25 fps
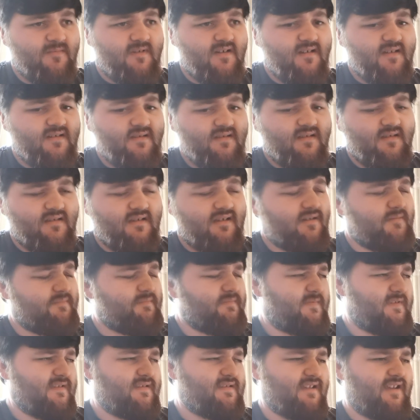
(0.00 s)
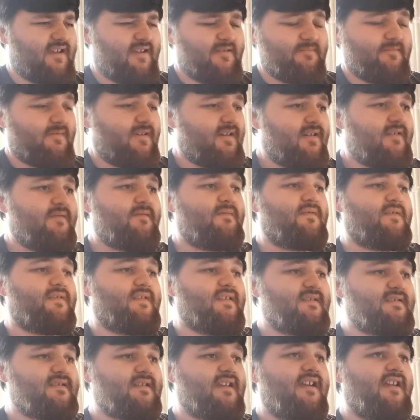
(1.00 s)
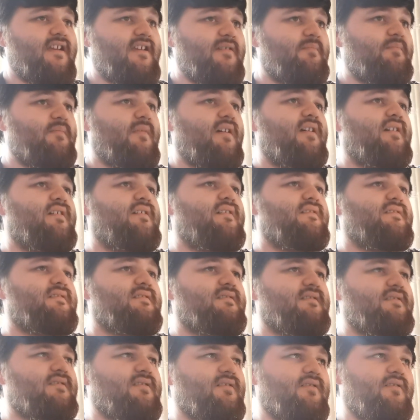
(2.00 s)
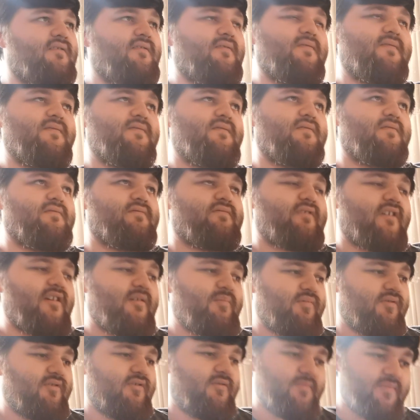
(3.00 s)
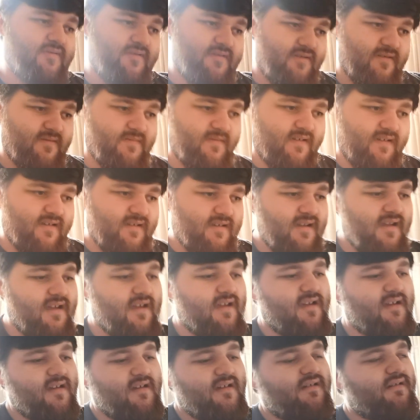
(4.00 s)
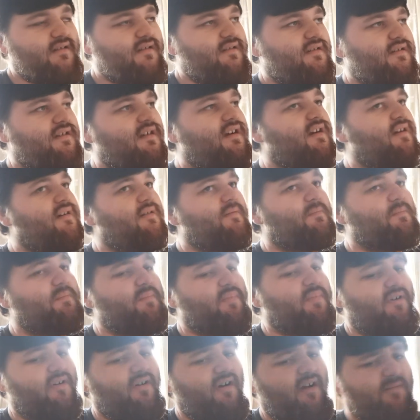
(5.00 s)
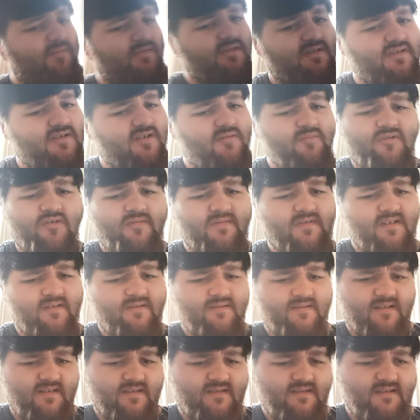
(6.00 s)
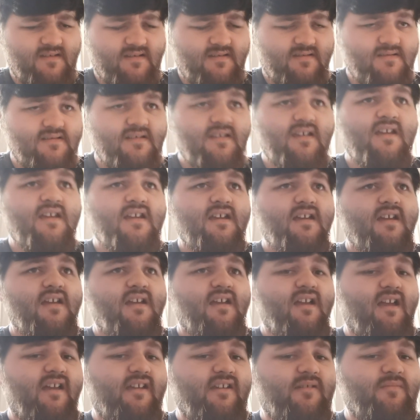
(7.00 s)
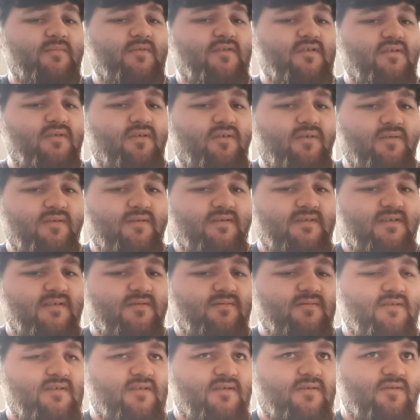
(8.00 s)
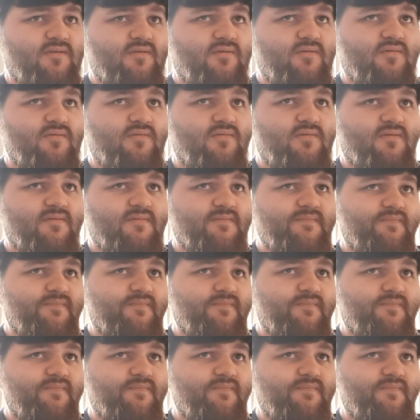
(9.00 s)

guys. For this game sort of wrap up sort of thing. But I'm going to do more videos like this, and I'm going to also do